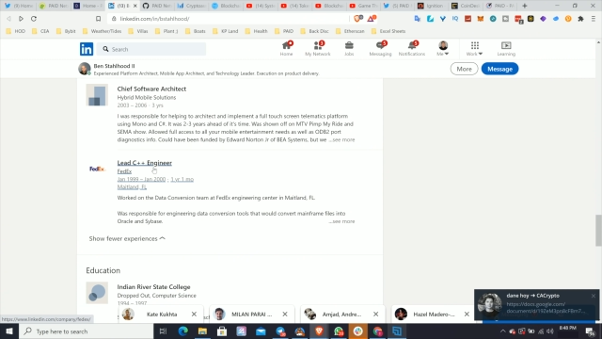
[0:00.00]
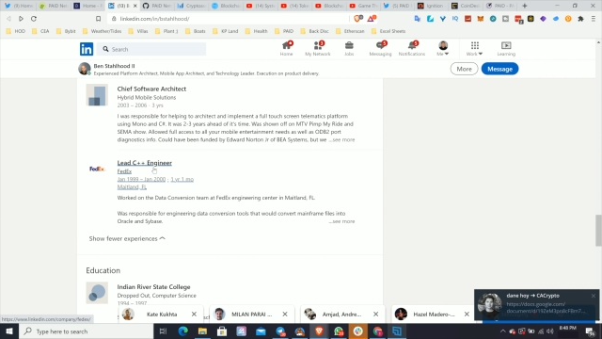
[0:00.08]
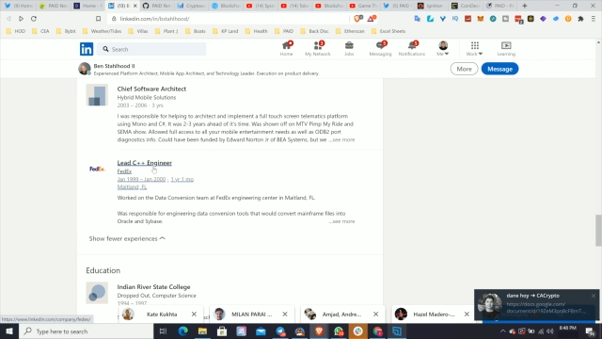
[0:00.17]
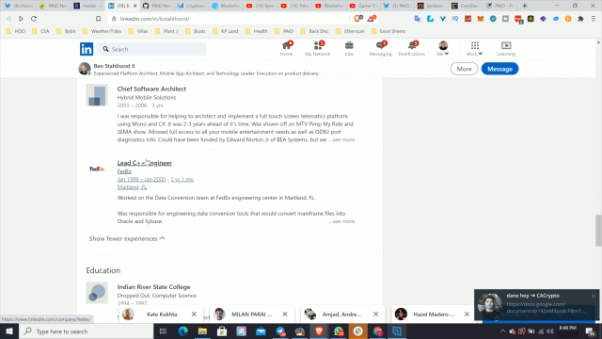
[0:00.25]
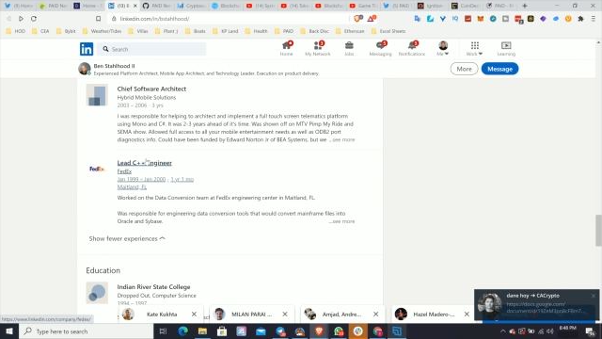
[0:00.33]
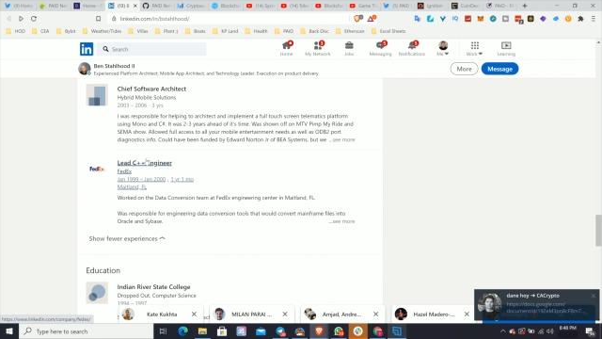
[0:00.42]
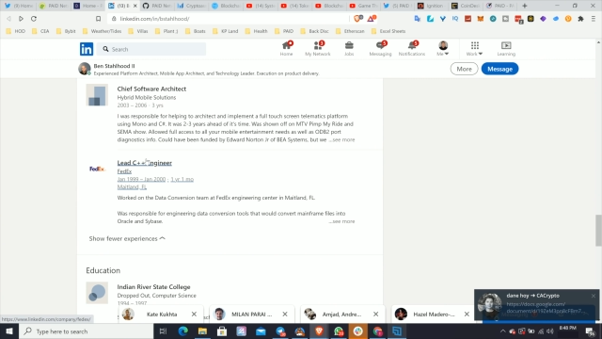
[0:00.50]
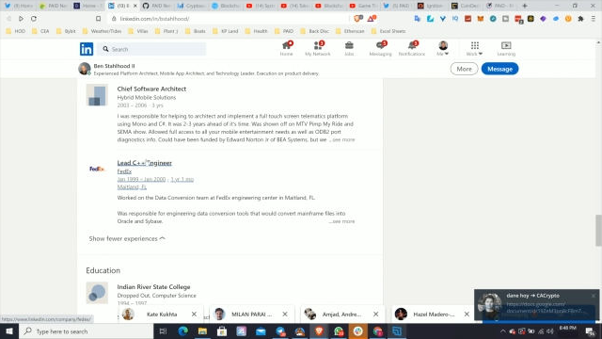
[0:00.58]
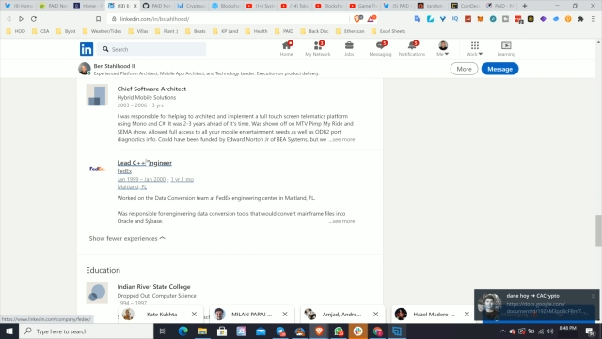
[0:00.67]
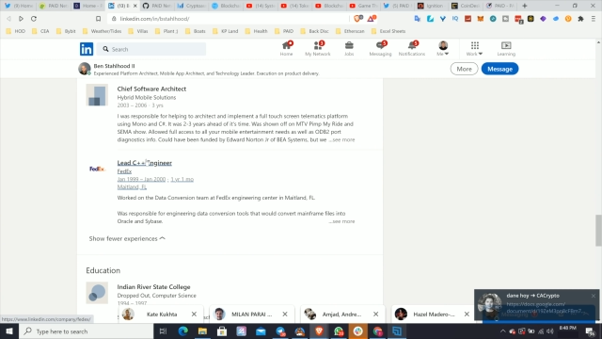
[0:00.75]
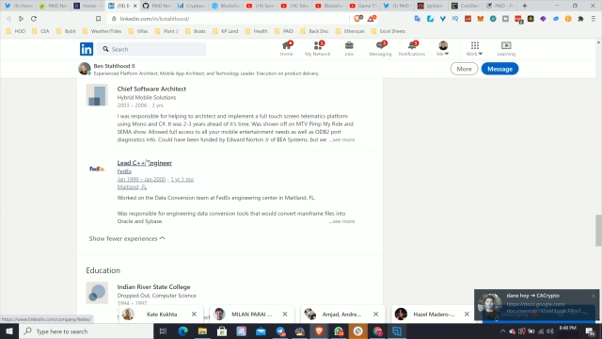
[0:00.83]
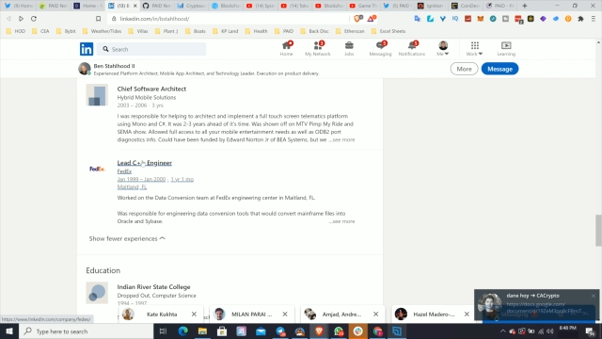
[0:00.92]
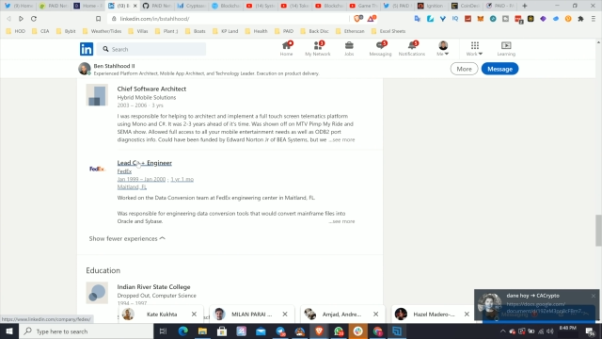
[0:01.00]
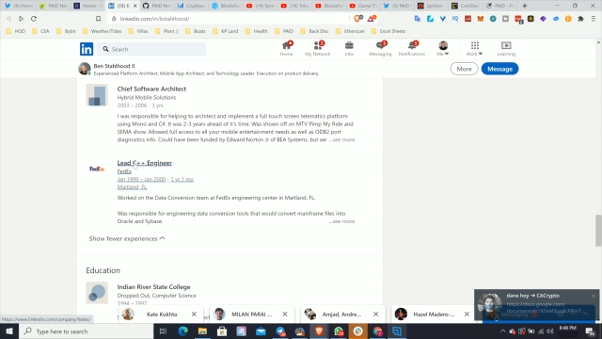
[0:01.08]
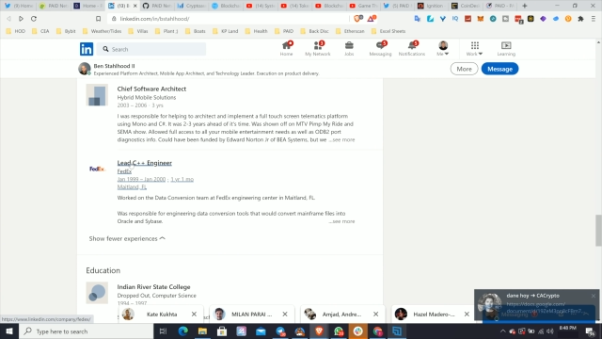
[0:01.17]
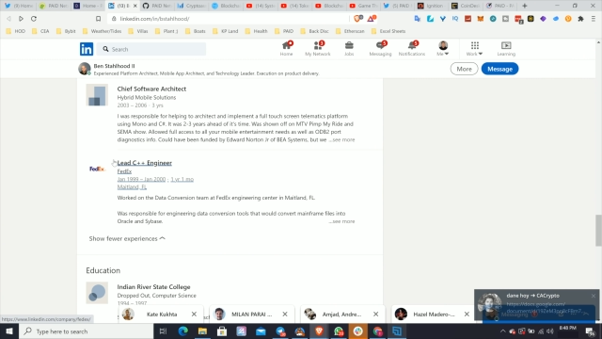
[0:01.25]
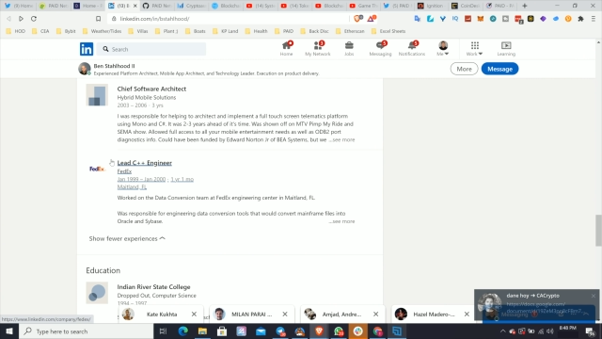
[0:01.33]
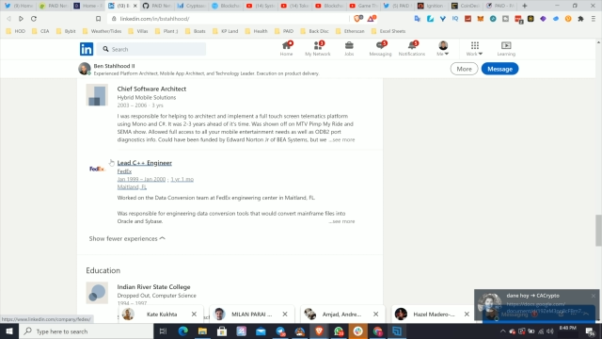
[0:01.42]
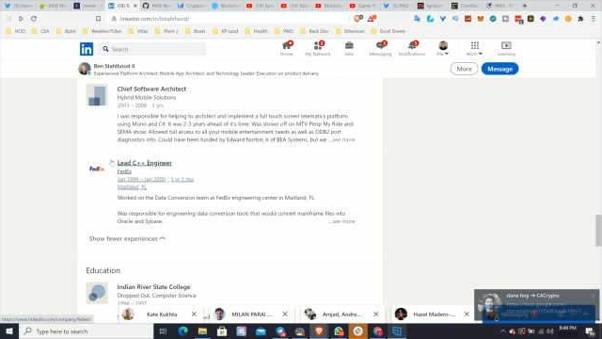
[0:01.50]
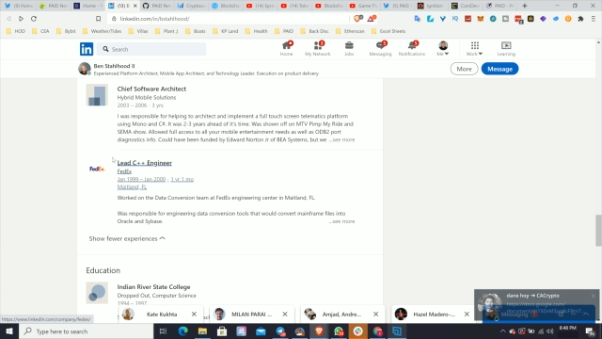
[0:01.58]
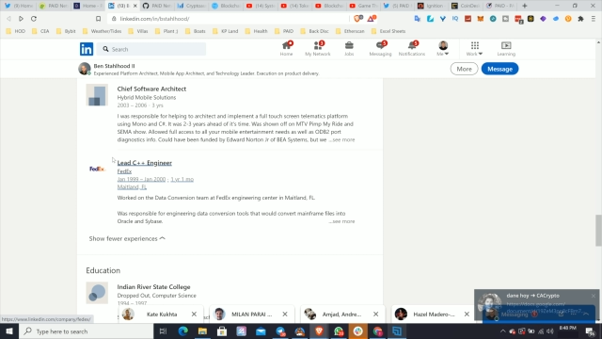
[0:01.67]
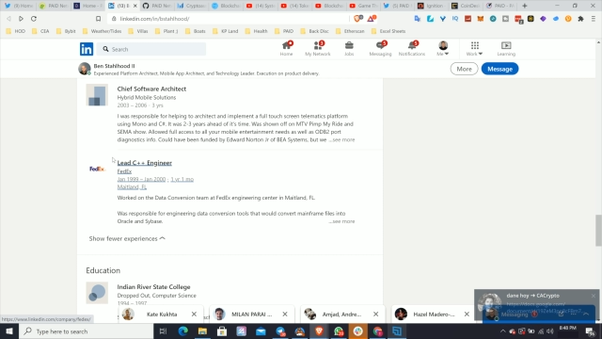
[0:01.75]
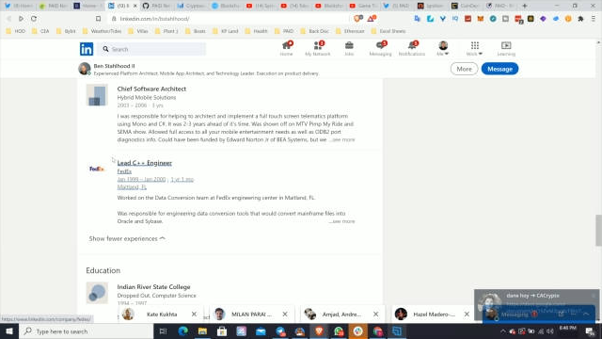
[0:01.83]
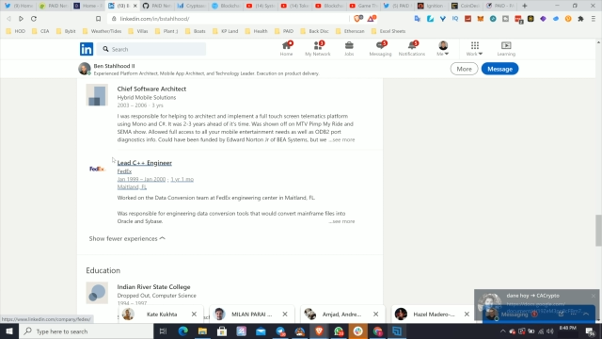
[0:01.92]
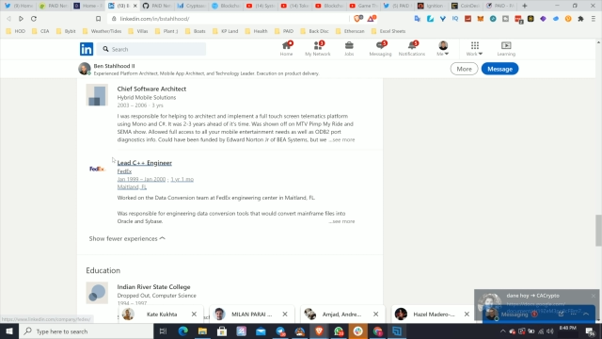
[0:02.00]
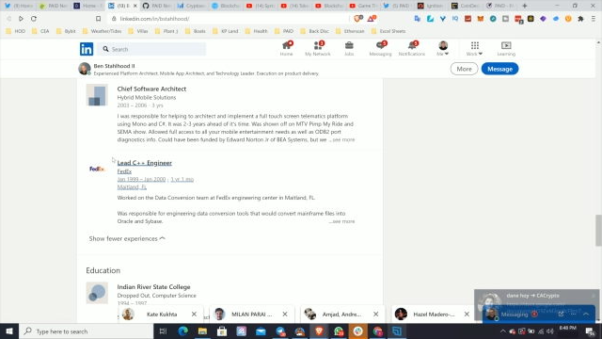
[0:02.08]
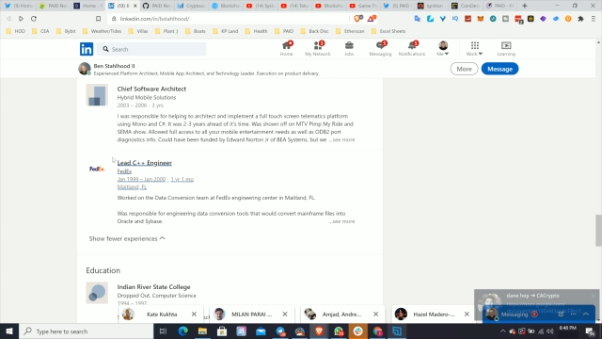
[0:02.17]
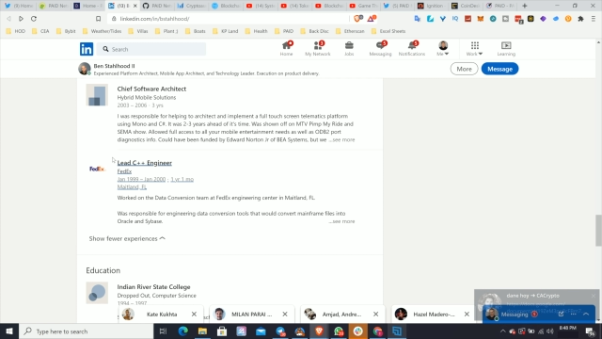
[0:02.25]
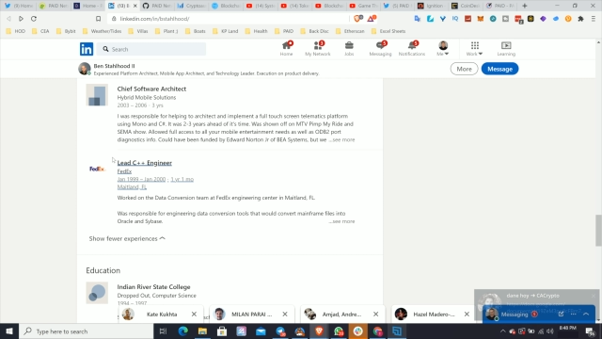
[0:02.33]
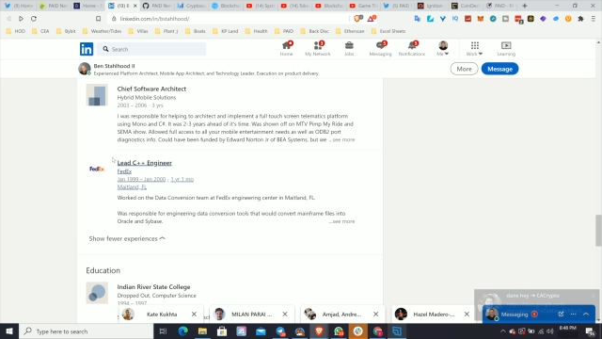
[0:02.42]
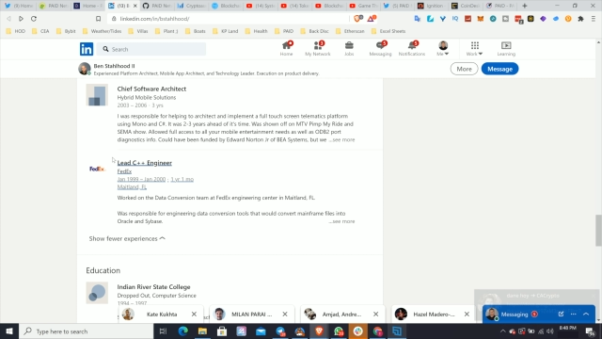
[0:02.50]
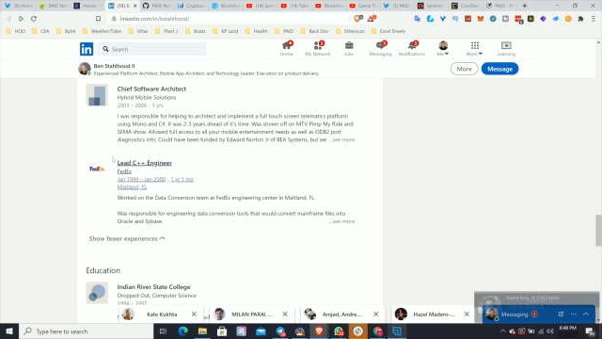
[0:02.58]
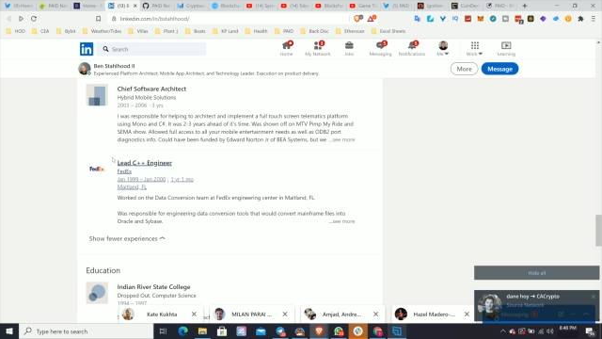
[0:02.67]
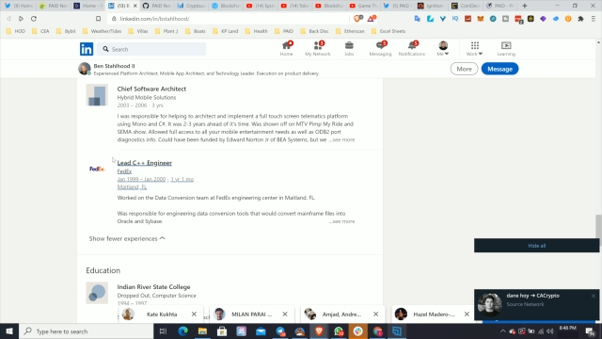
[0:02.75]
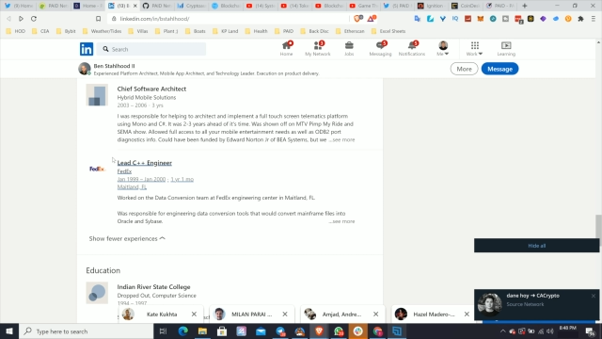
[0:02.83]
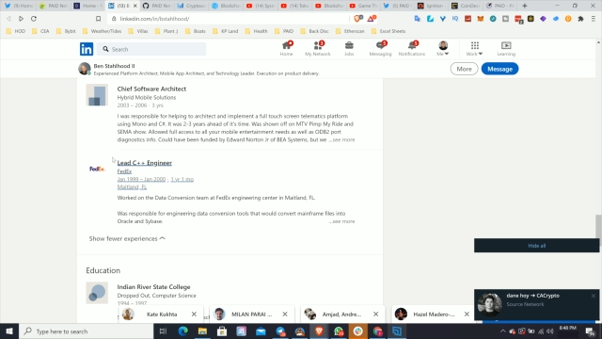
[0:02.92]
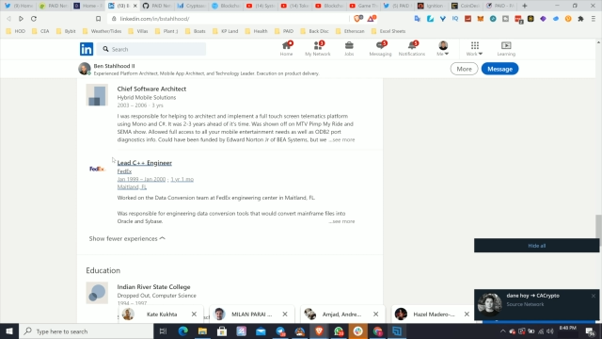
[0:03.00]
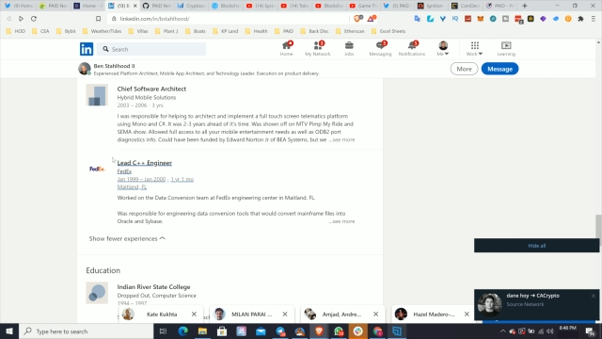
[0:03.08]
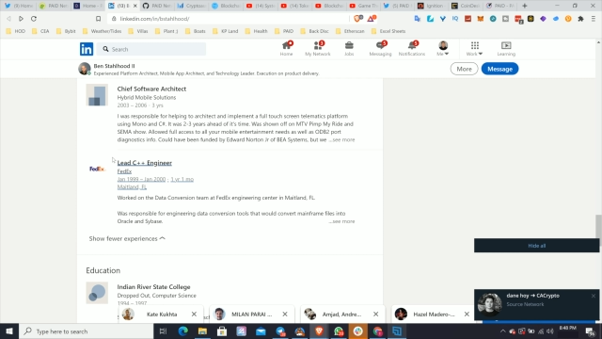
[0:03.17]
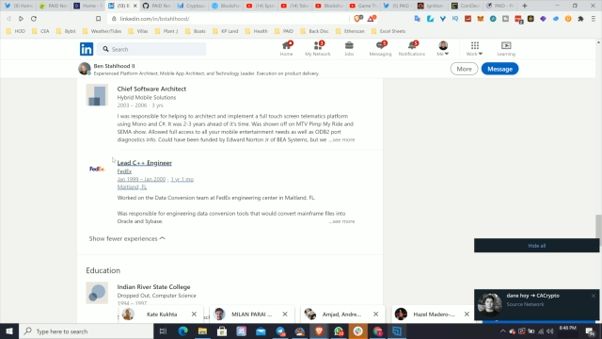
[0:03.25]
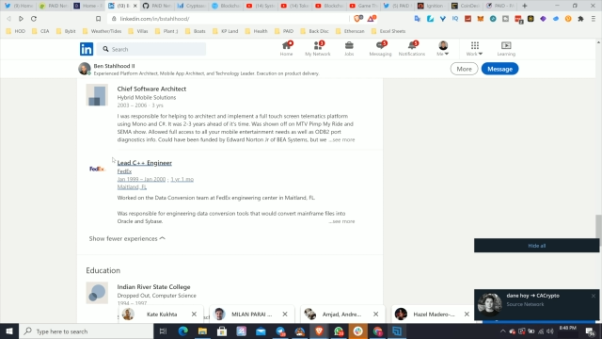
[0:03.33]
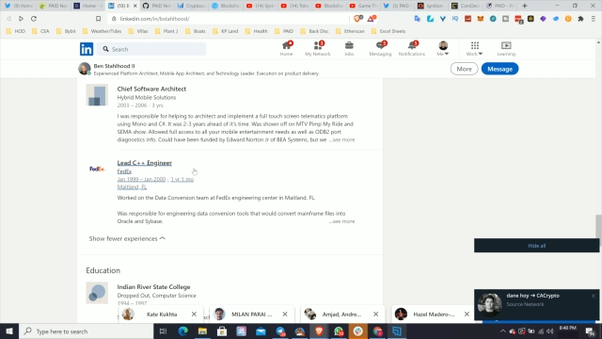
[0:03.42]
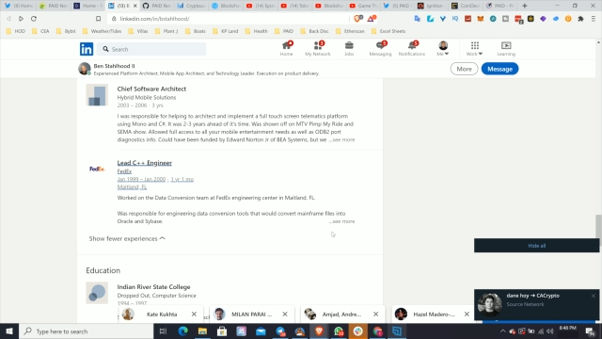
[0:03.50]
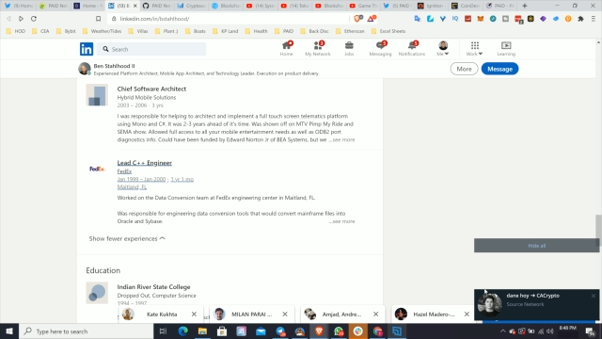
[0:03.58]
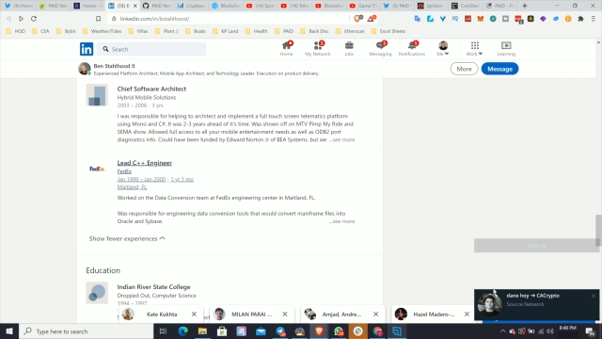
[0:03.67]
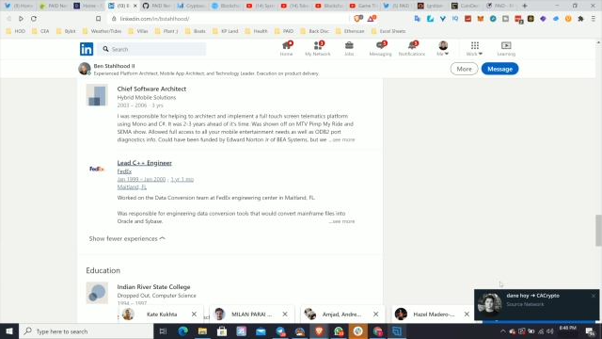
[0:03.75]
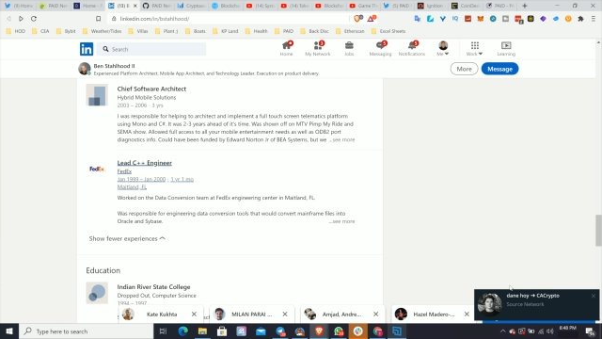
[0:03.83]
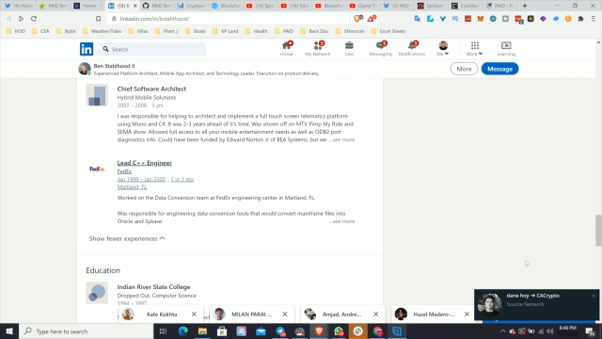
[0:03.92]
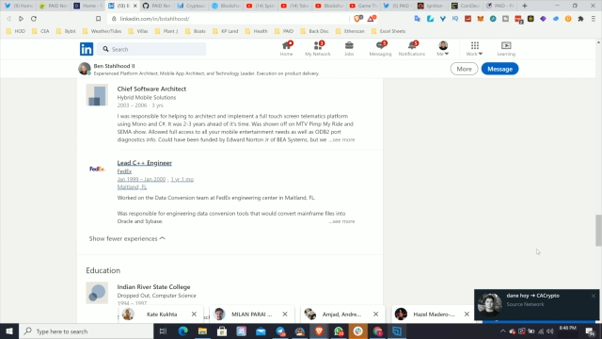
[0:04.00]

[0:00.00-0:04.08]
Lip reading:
(no speaker visible)